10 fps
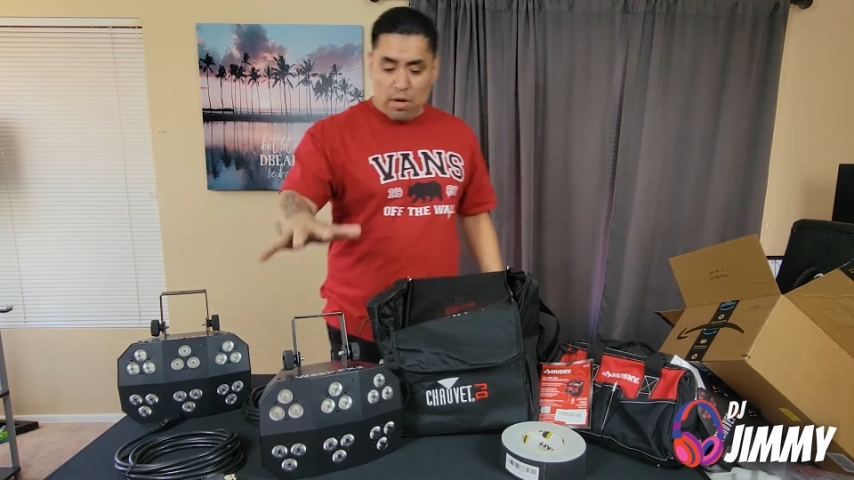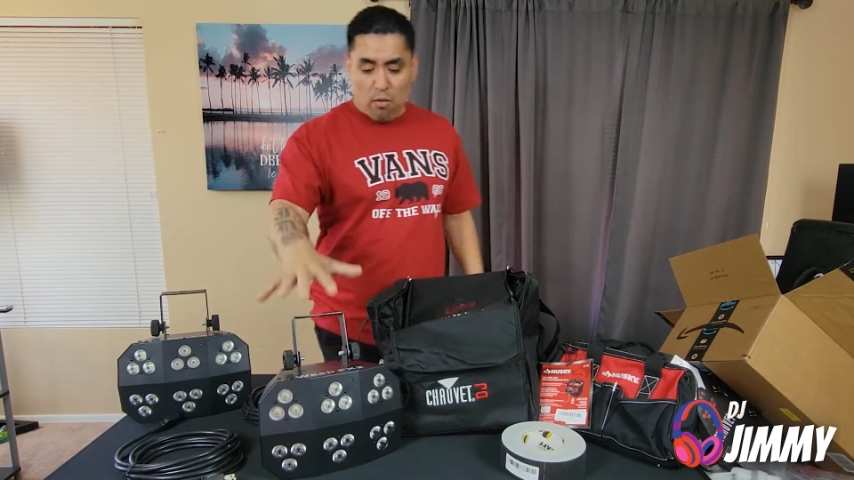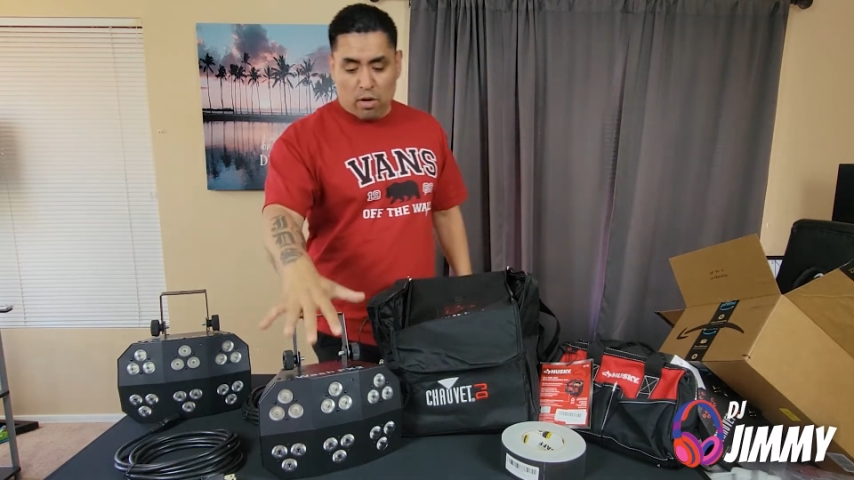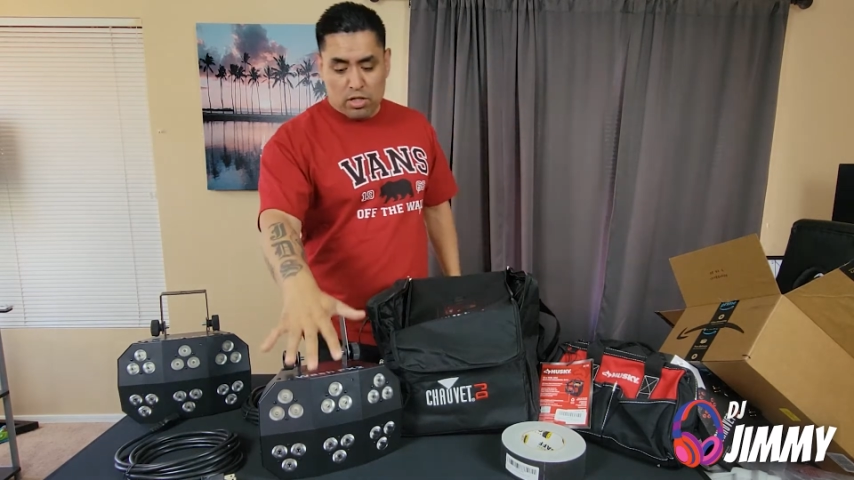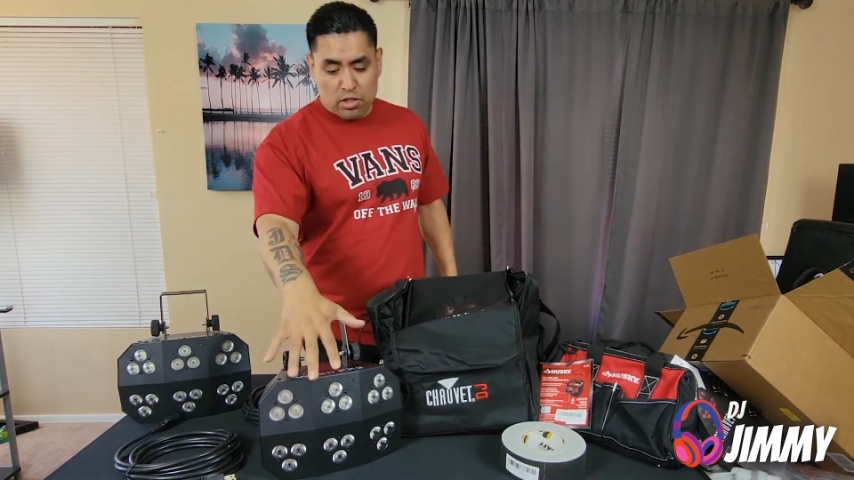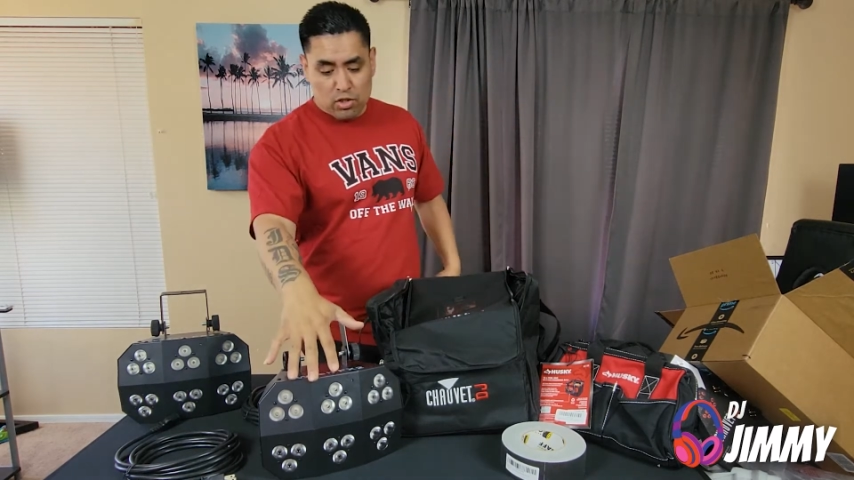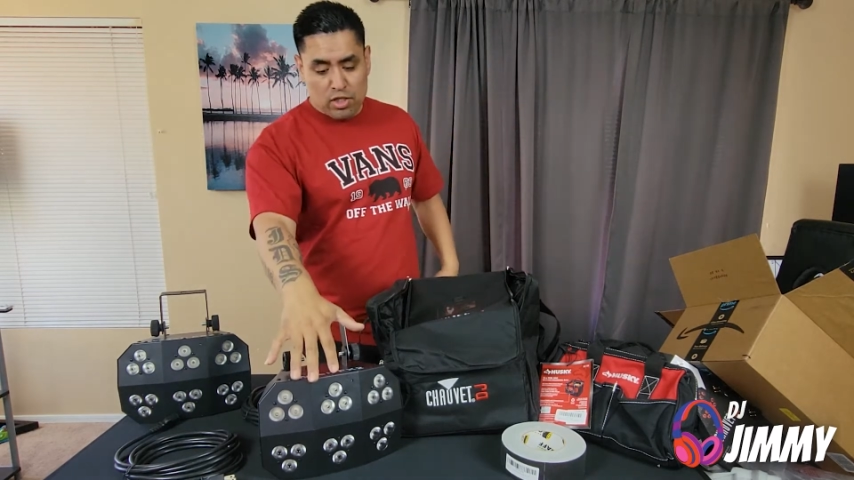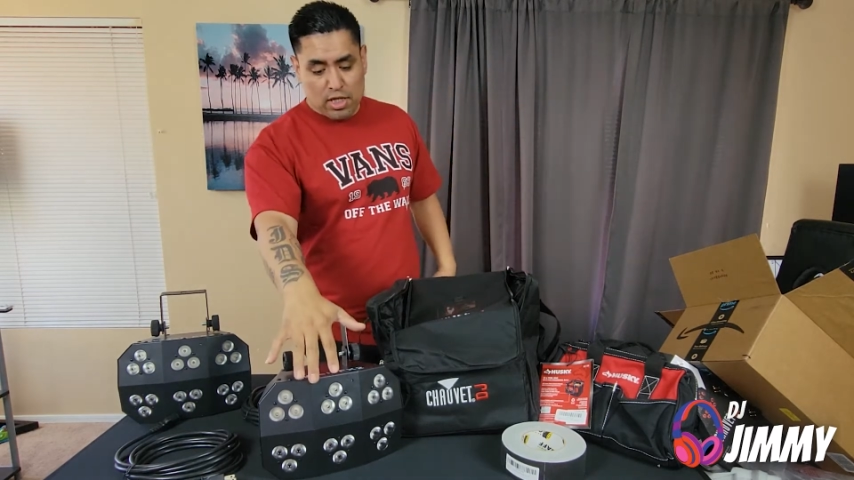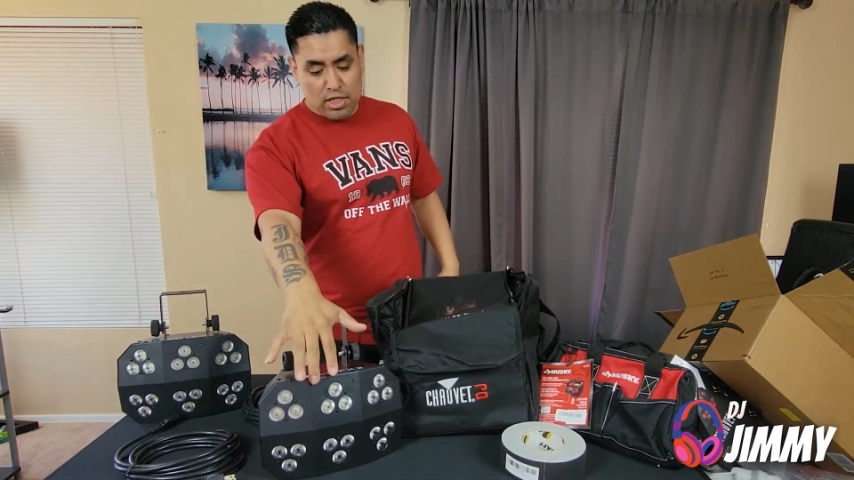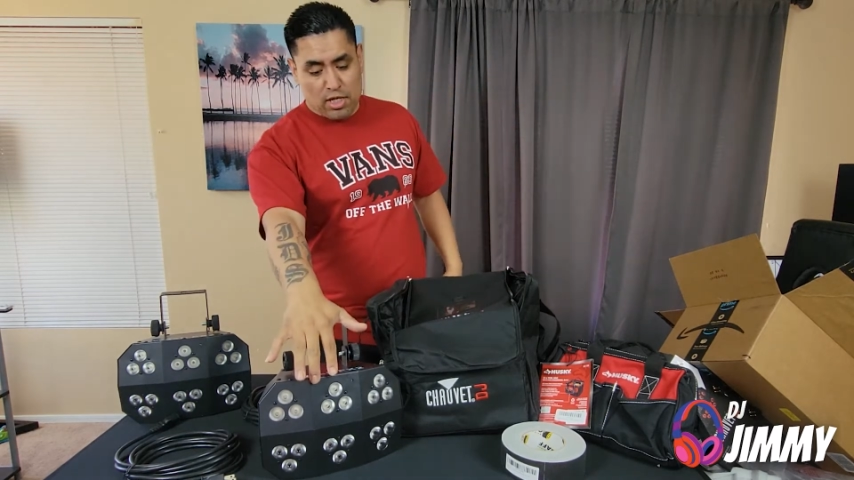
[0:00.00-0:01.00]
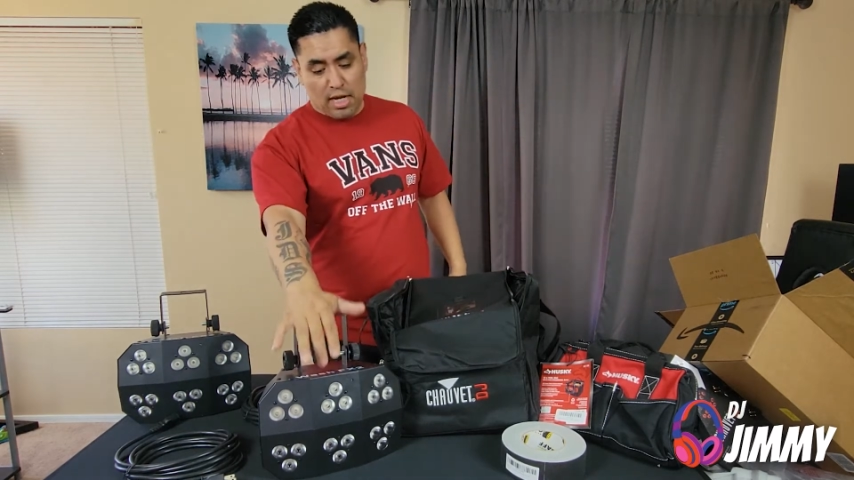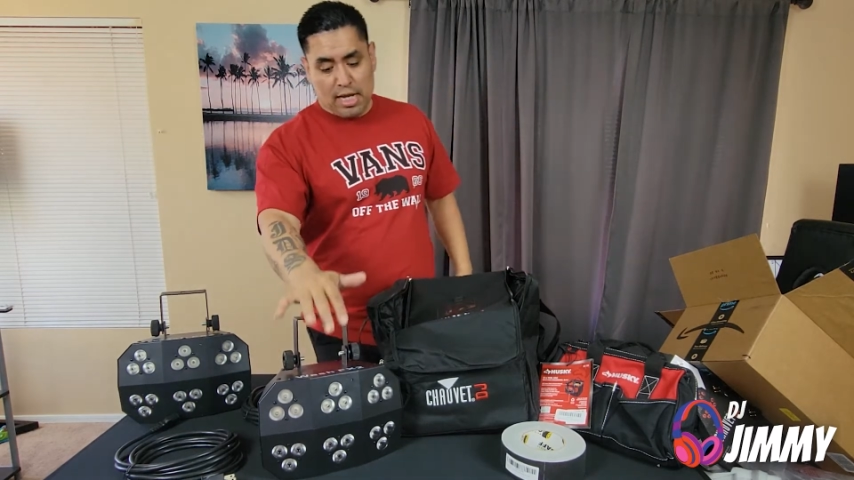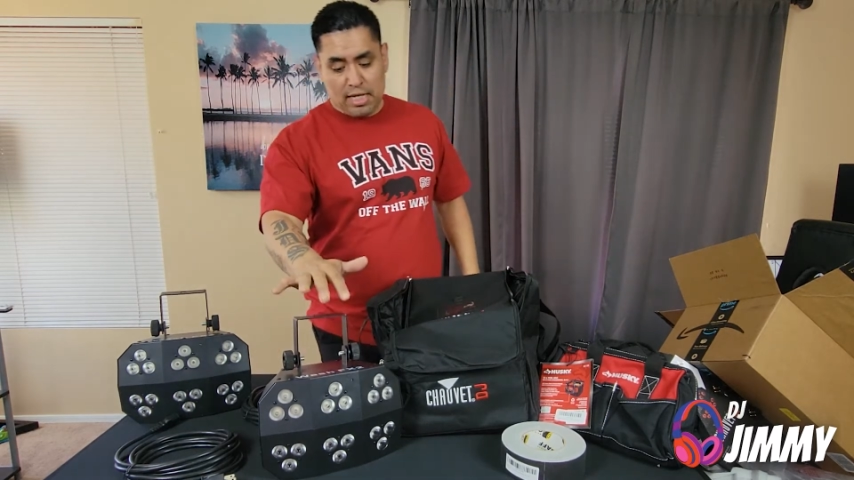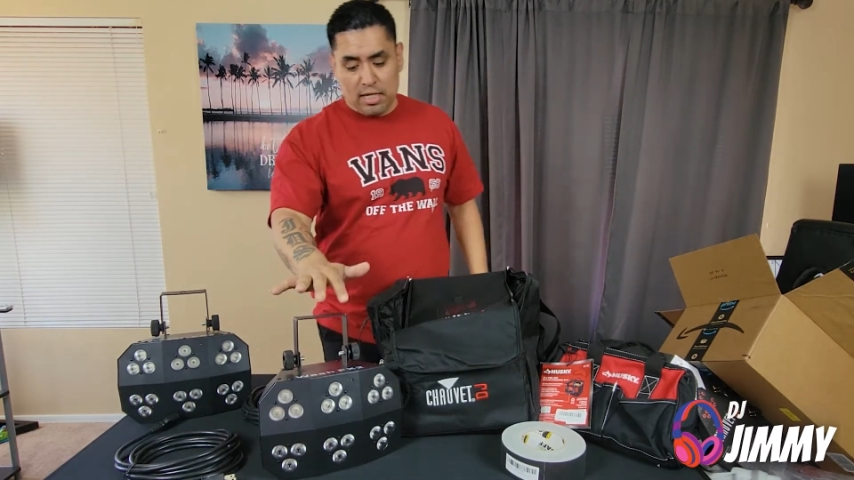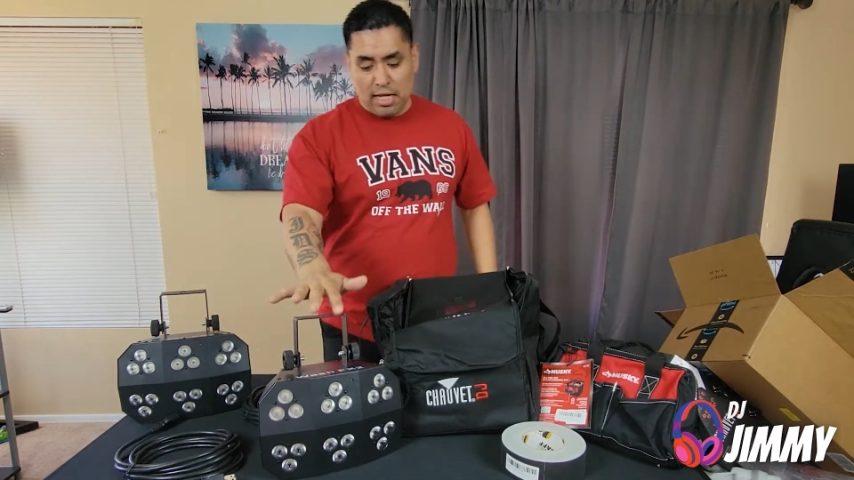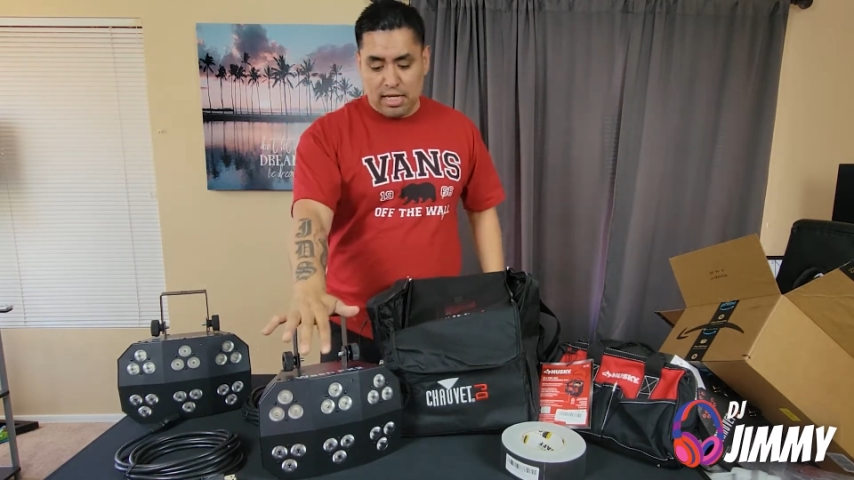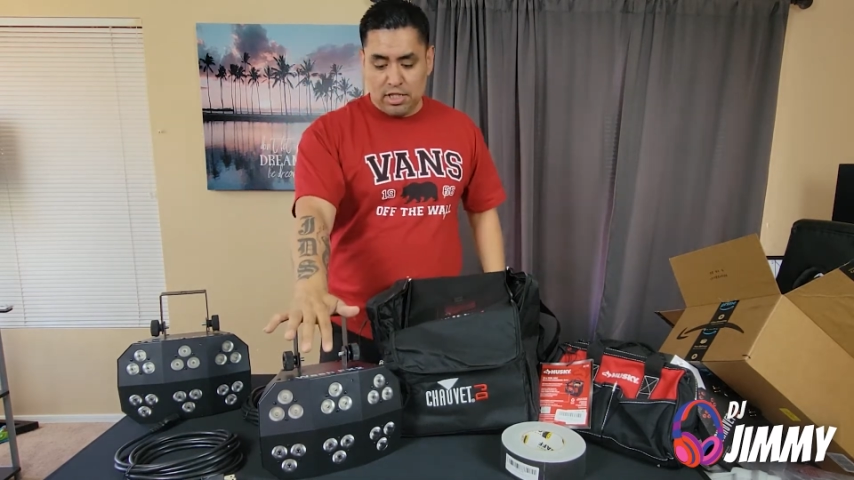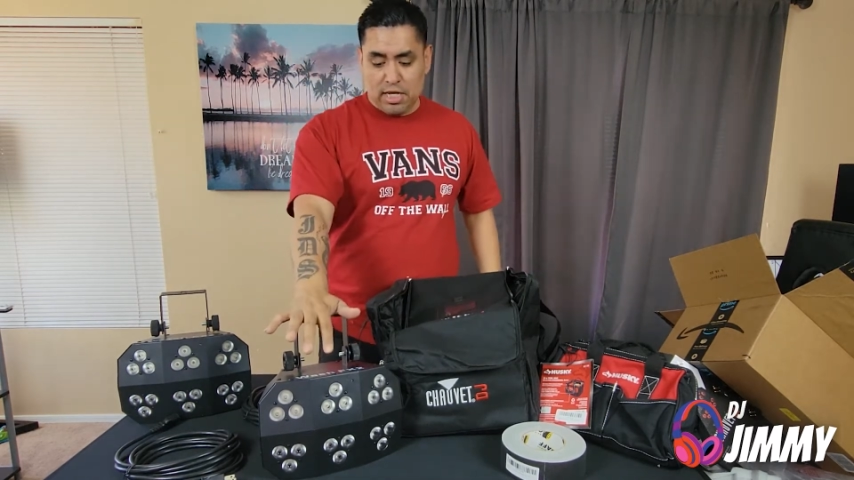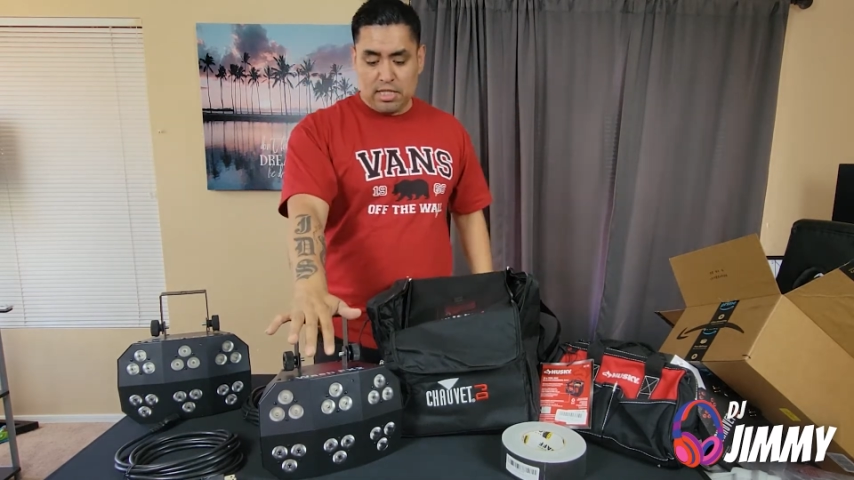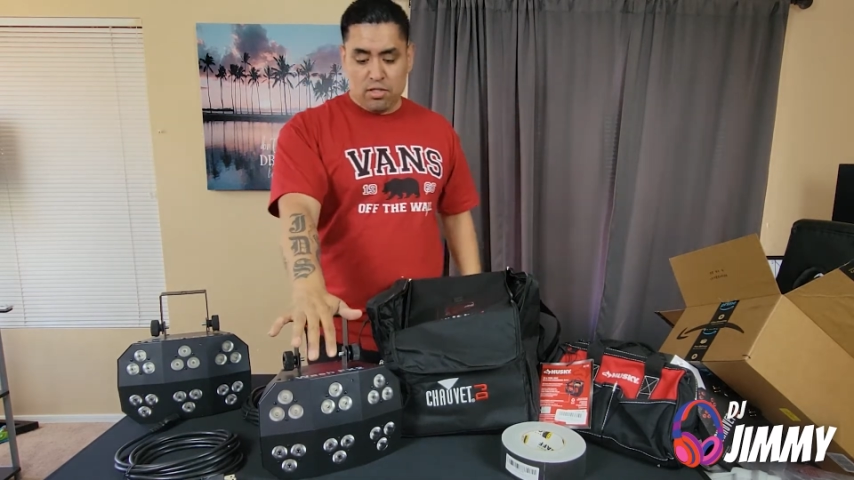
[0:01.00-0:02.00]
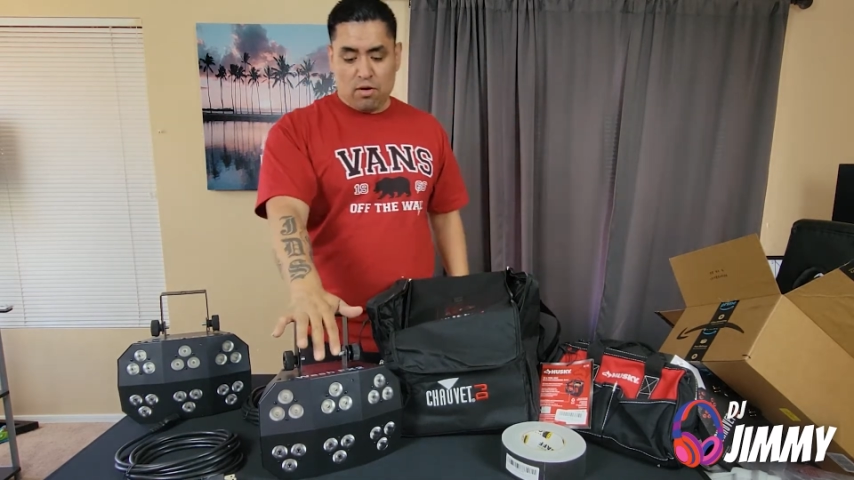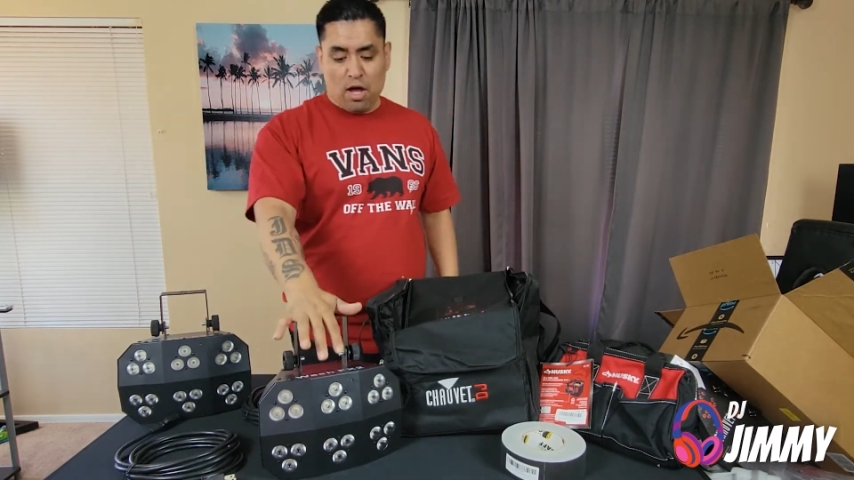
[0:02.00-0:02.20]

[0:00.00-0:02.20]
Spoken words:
what I wanted to touch on, like I let you guys know,